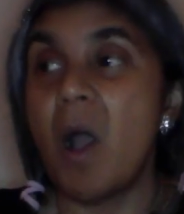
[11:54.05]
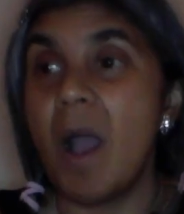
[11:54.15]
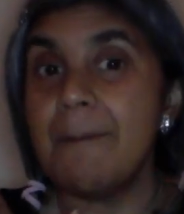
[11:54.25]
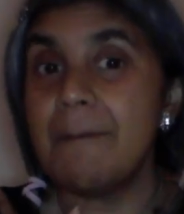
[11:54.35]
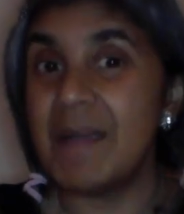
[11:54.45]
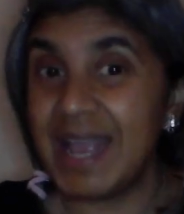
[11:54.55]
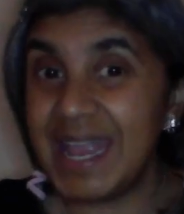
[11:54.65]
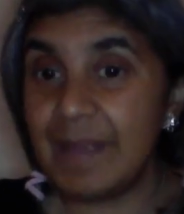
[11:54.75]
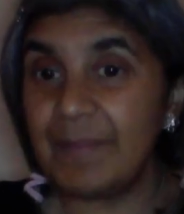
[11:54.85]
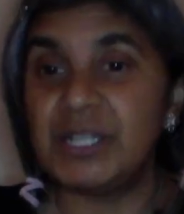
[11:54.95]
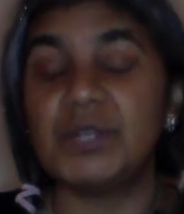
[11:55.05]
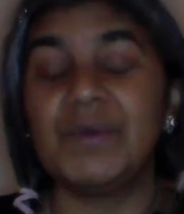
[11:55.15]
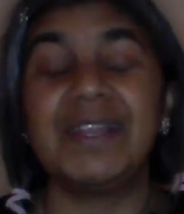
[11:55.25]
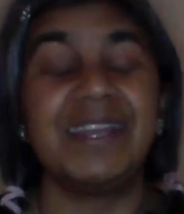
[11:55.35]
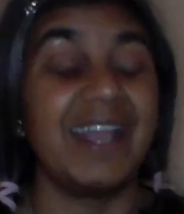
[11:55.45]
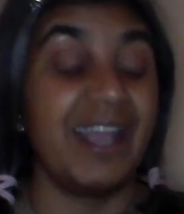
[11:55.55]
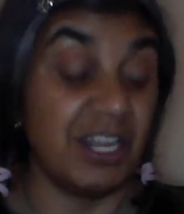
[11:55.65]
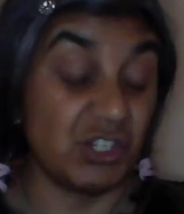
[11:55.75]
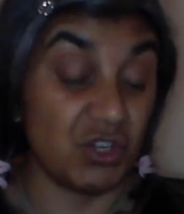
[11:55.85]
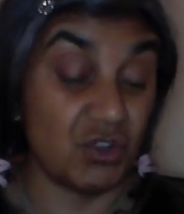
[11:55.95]
I may be doing the
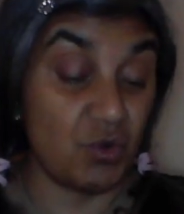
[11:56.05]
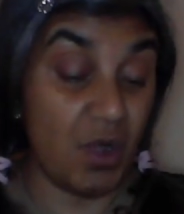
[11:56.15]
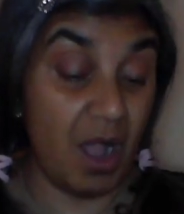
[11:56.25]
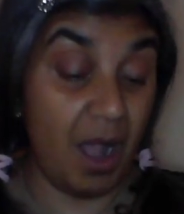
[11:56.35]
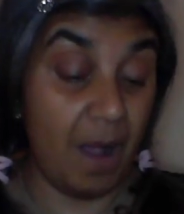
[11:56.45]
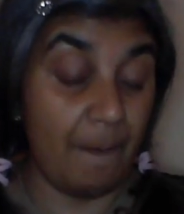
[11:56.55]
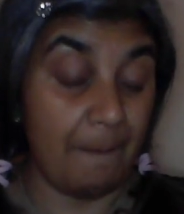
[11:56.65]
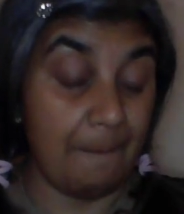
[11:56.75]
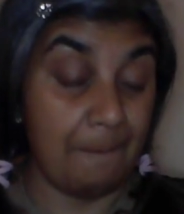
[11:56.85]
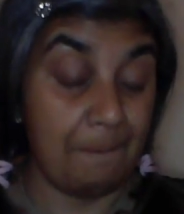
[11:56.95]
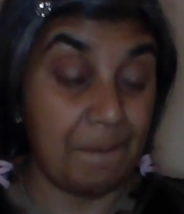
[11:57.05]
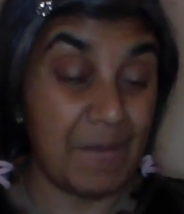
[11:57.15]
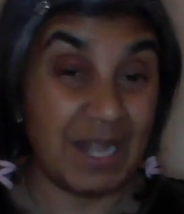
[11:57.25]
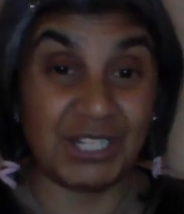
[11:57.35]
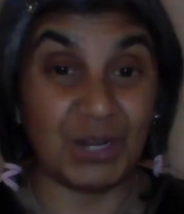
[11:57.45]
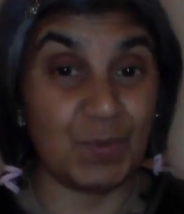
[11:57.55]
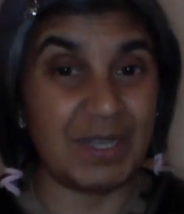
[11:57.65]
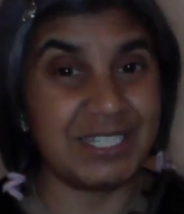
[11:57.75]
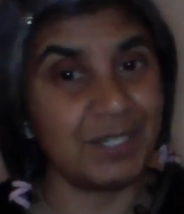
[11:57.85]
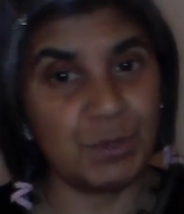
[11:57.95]
angel channel
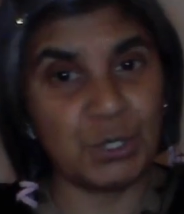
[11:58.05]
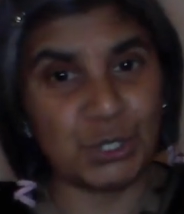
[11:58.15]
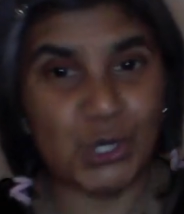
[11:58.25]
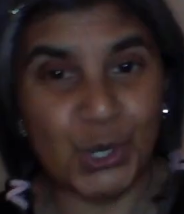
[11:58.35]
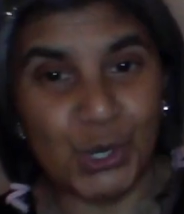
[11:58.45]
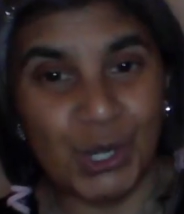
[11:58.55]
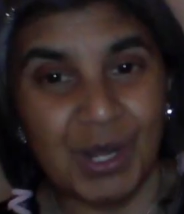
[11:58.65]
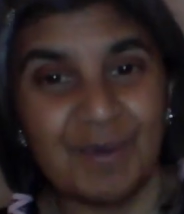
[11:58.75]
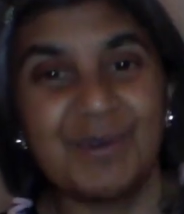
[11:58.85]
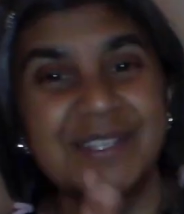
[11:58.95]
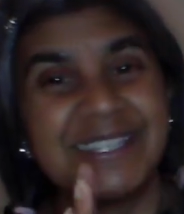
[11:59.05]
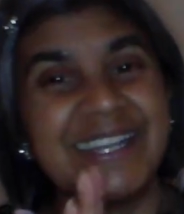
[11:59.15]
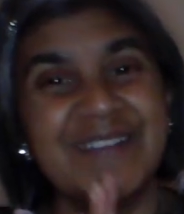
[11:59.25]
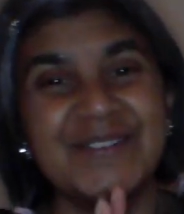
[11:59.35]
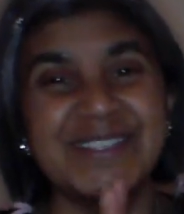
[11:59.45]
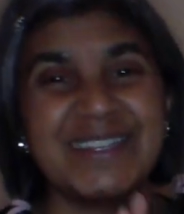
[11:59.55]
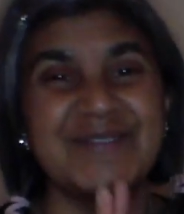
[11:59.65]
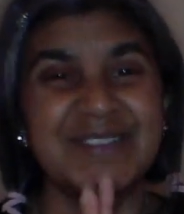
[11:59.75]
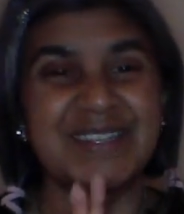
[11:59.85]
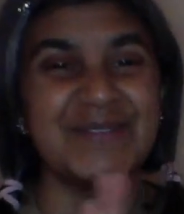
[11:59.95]
message. I'm not sure. We'll see. We'll see.
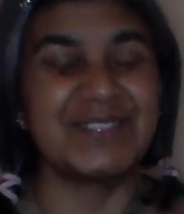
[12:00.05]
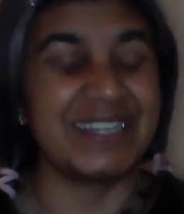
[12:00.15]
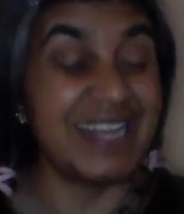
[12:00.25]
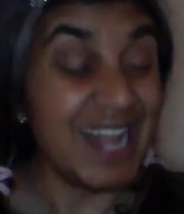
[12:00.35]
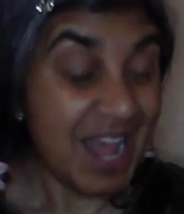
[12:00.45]
We'll see. We'll see.